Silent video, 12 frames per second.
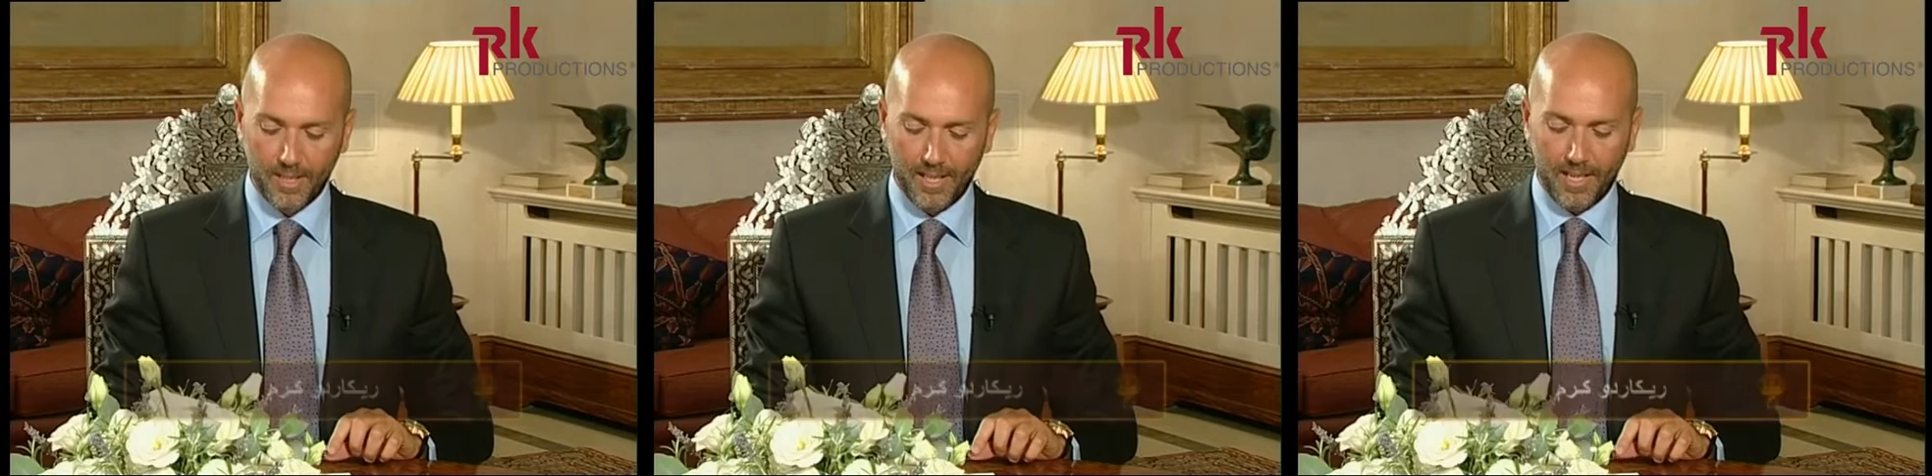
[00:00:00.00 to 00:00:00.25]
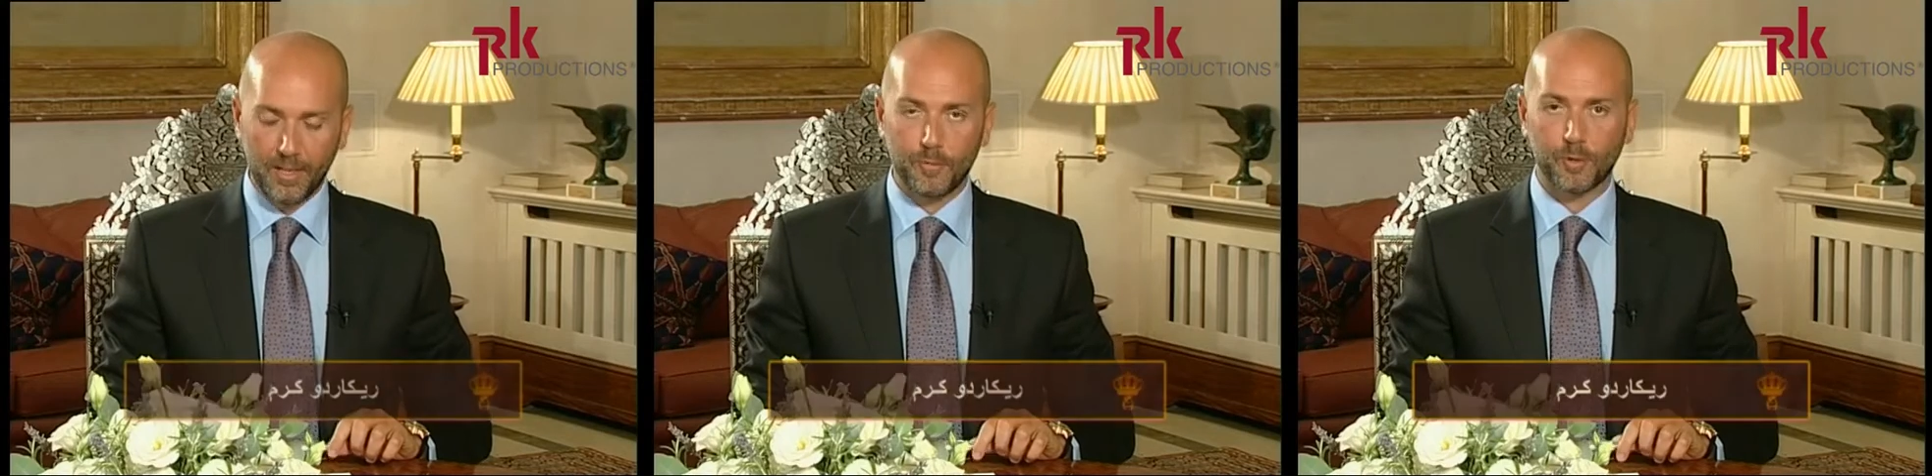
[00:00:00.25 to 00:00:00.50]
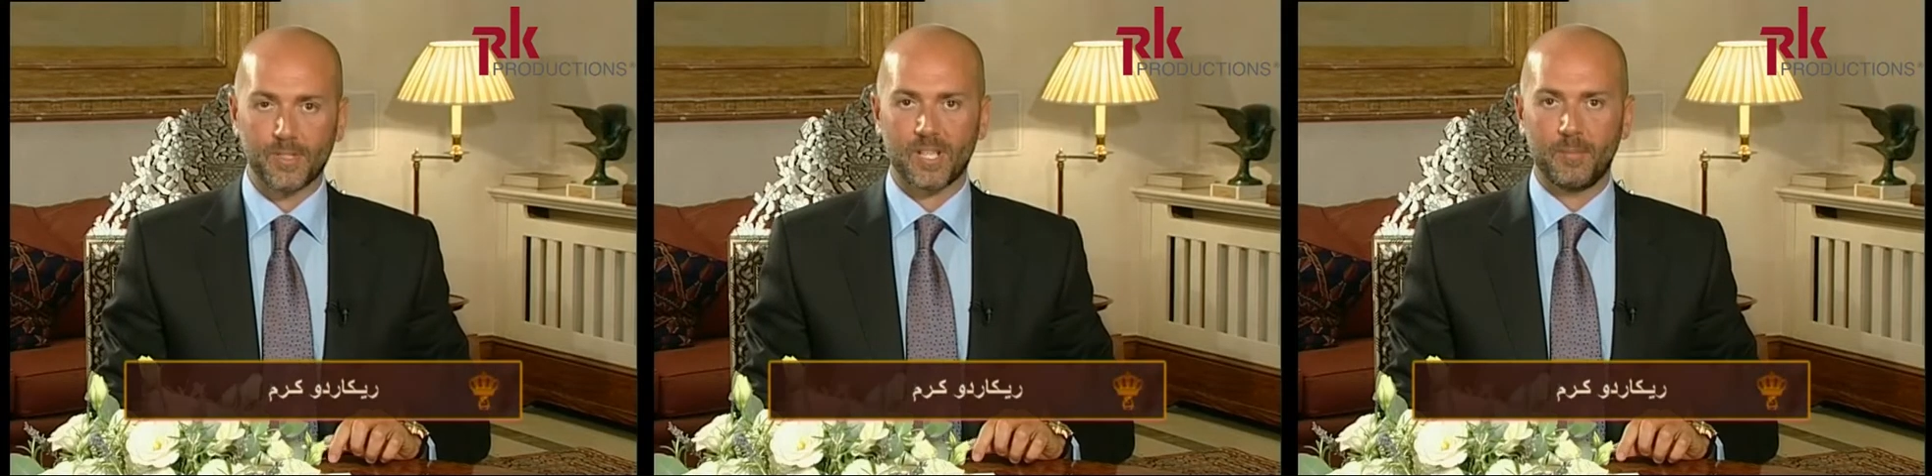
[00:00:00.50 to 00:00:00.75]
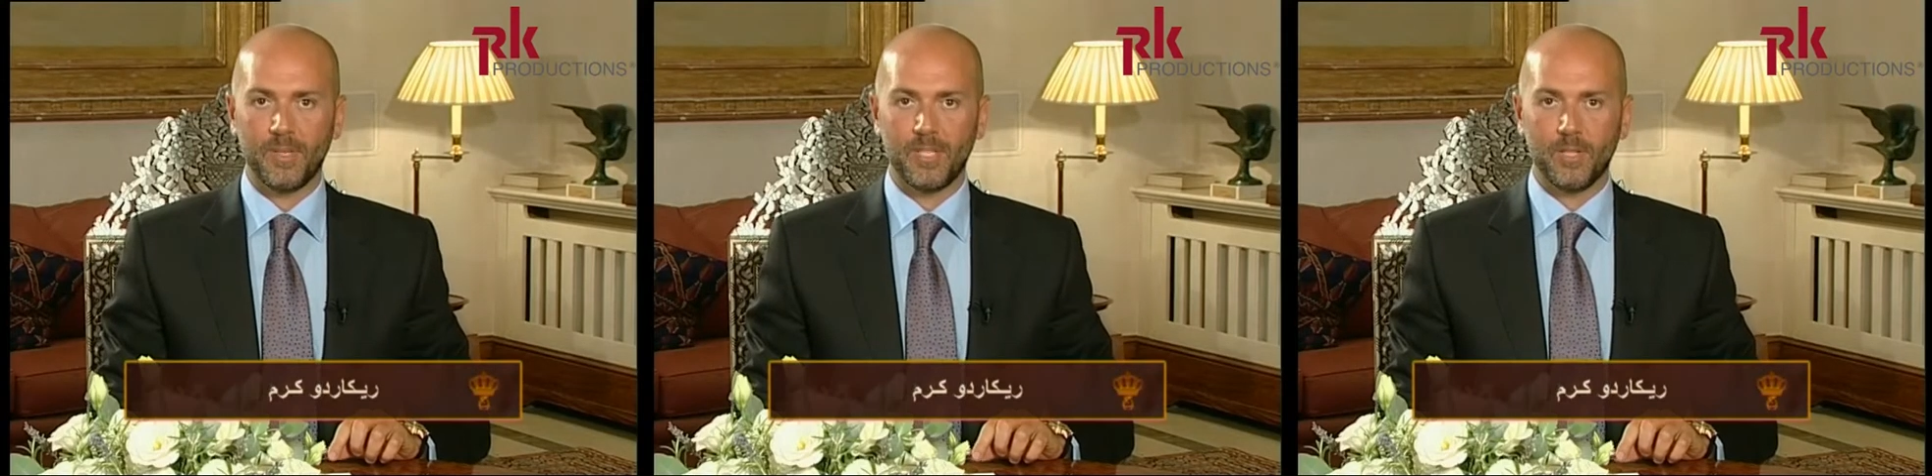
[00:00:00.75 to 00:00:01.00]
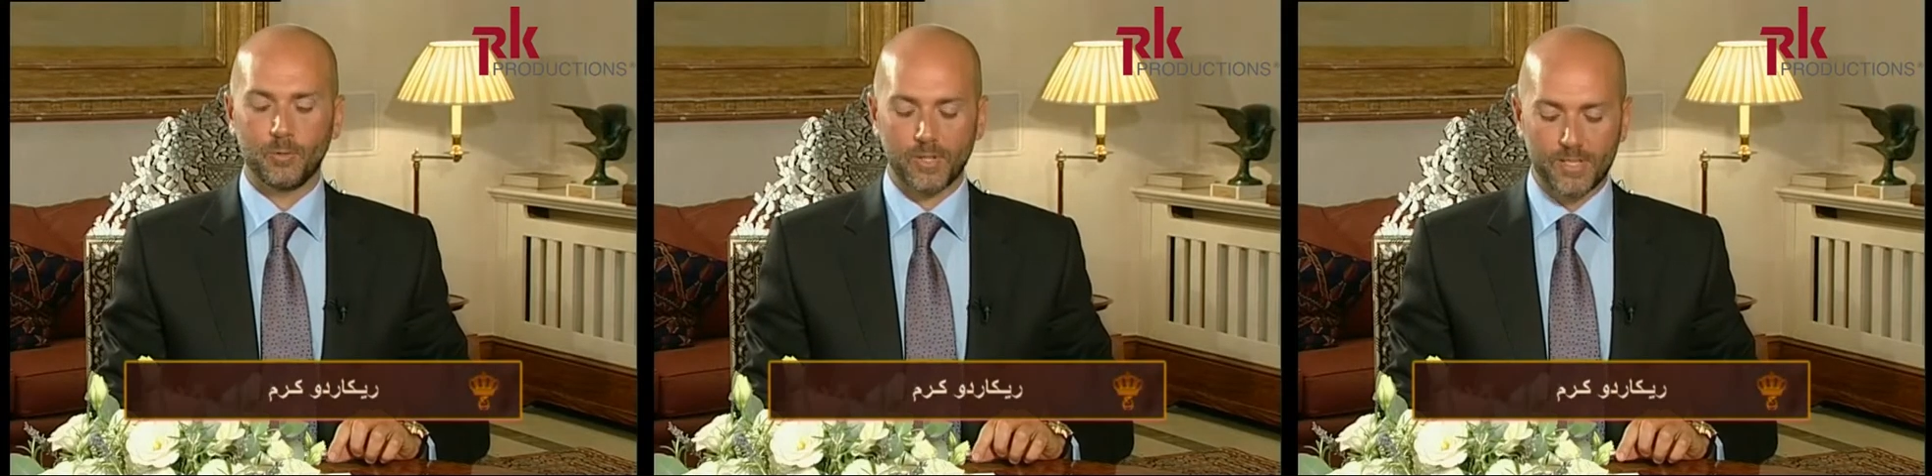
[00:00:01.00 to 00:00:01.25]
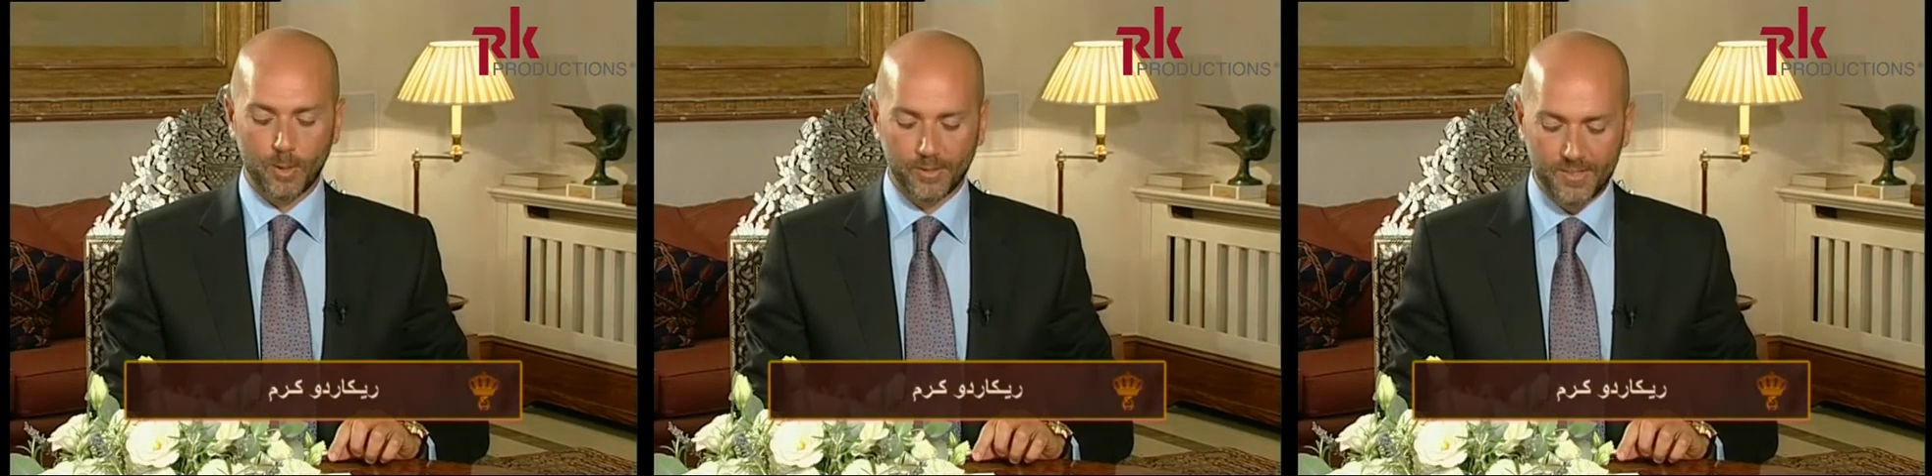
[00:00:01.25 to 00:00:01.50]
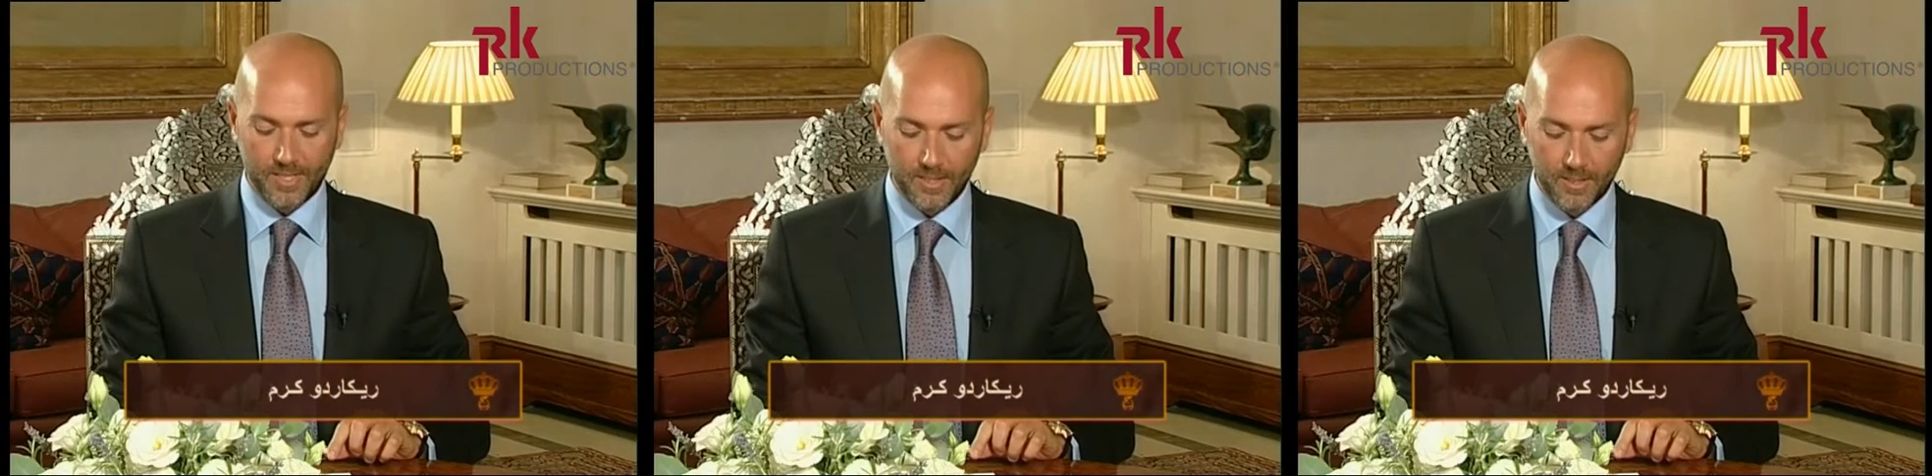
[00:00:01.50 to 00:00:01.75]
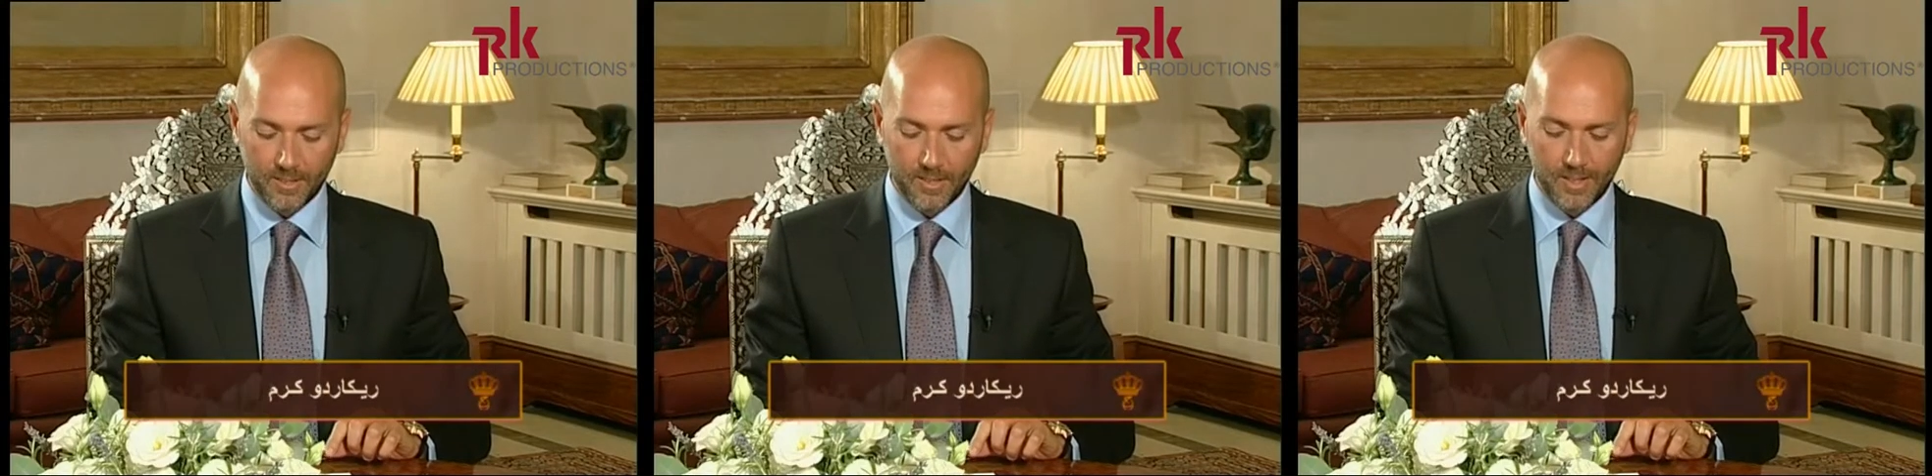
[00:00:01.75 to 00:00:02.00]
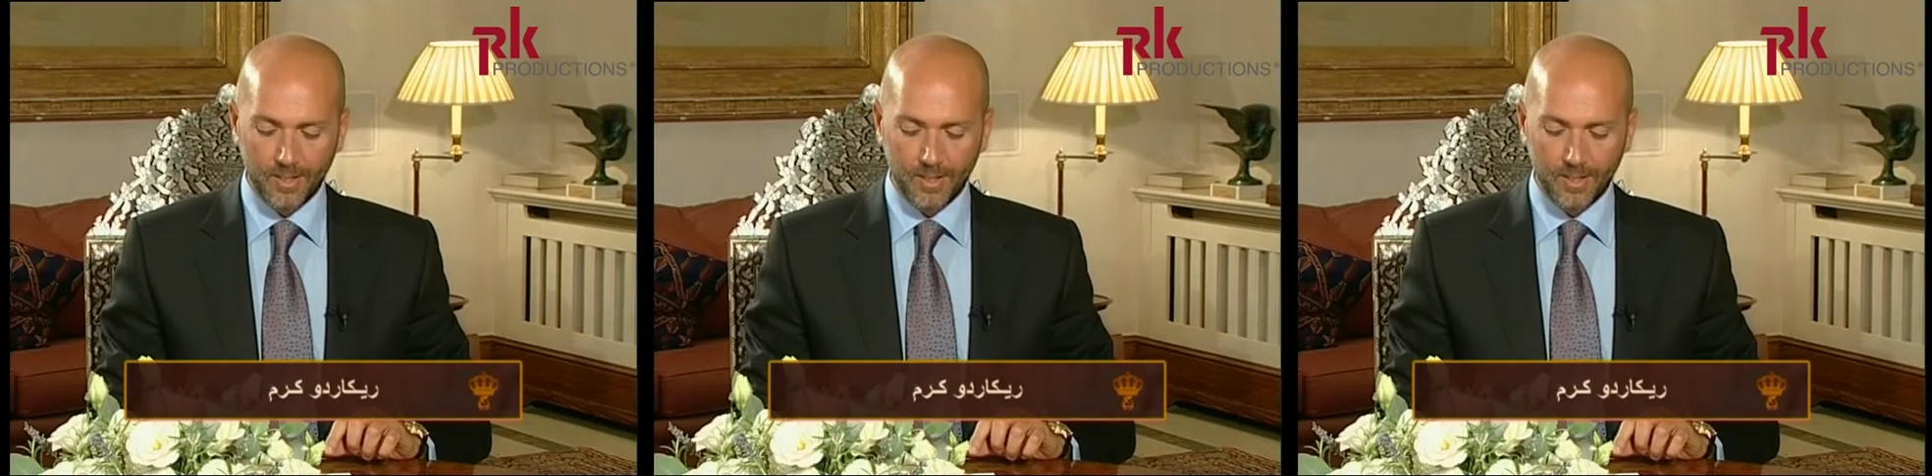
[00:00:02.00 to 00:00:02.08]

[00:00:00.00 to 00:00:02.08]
1999